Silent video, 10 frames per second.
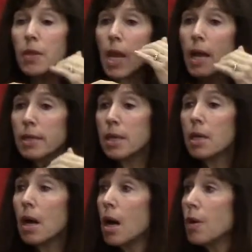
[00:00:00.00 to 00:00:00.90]
The
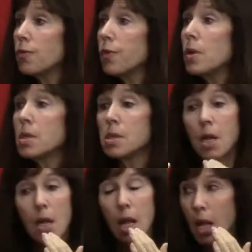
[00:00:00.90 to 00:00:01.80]
idea of,
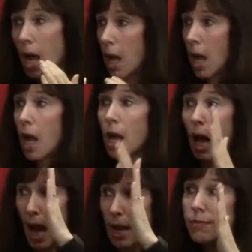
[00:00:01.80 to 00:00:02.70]

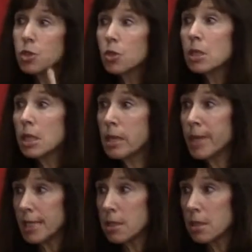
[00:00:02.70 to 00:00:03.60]
I have certain
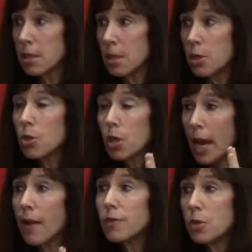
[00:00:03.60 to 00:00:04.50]
limits. You're going
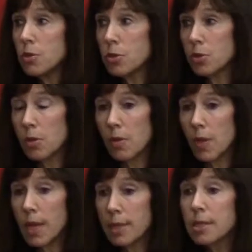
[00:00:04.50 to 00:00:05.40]
to have to do certain
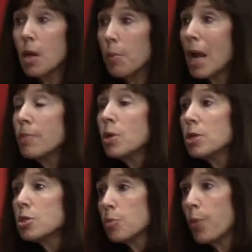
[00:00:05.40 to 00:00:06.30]
things, but I'm going
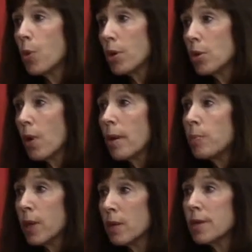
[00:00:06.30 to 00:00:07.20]
to support you and
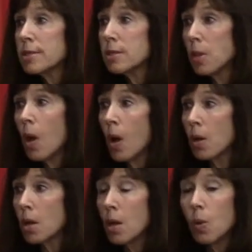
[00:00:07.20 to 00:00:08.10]
bring things along.
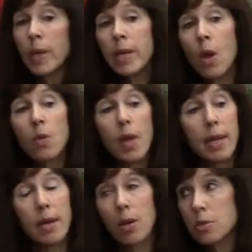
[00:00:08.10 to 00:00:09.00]
We know that
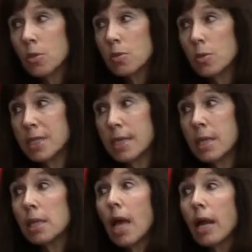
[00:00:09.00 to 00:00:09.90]
in our schools we're seeing
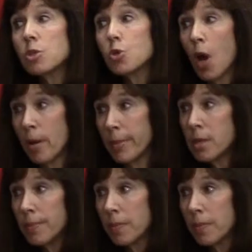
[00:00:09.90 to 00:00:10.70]
a lot of trauma,